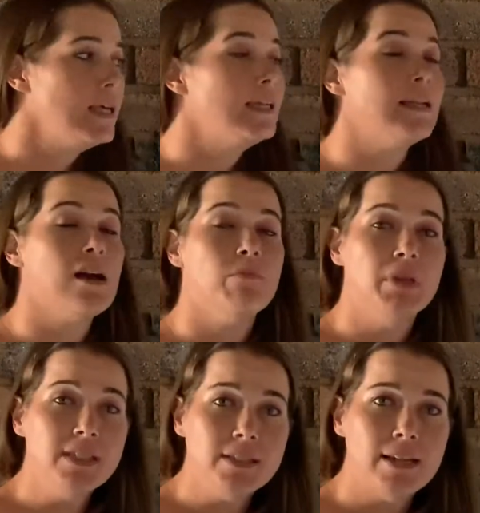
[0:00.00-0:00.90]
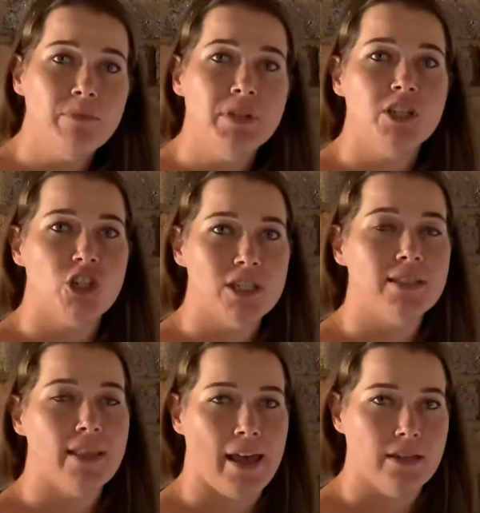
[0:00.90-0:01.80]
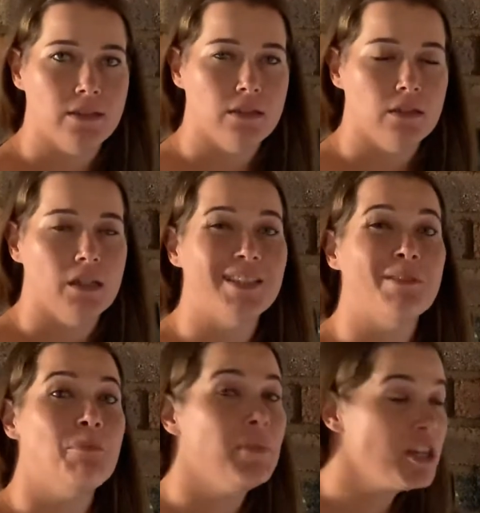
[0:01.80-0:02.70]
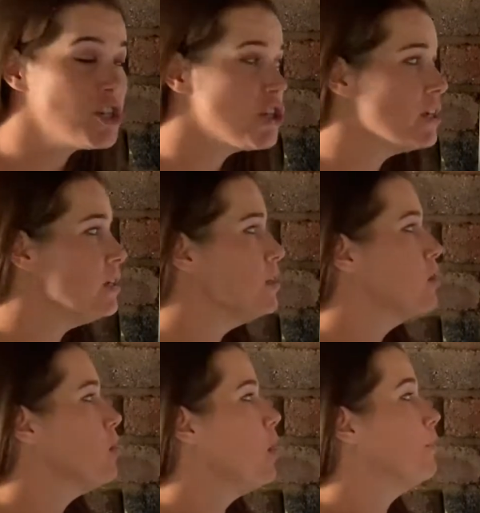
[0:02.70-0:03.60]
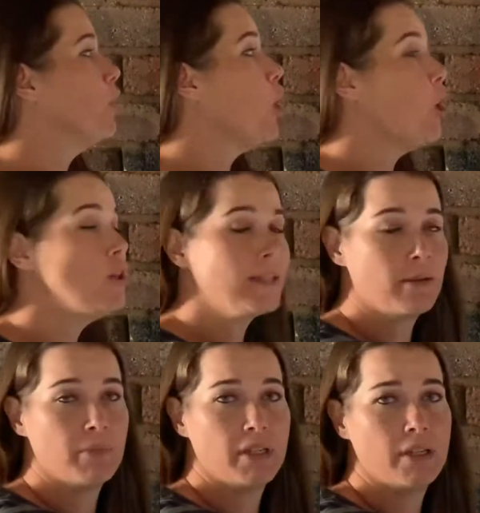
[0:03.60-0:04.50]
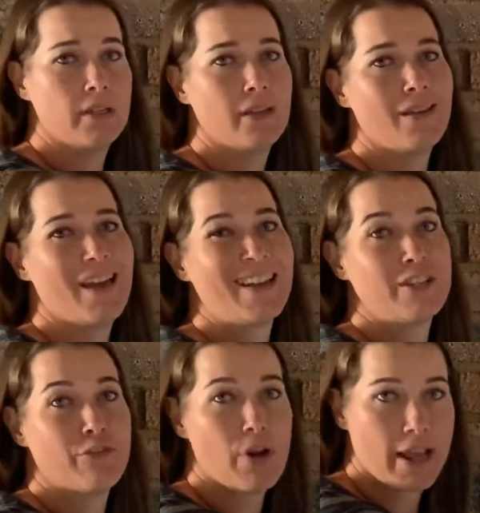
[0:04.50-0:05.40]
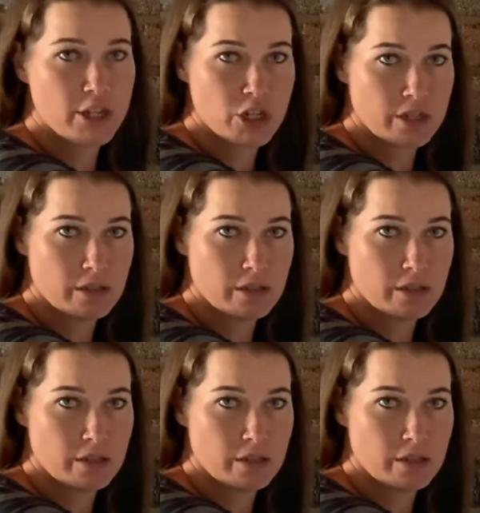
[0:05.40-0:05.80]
Now a mixed number is just that. It's a mixture of a whole number and a fraction.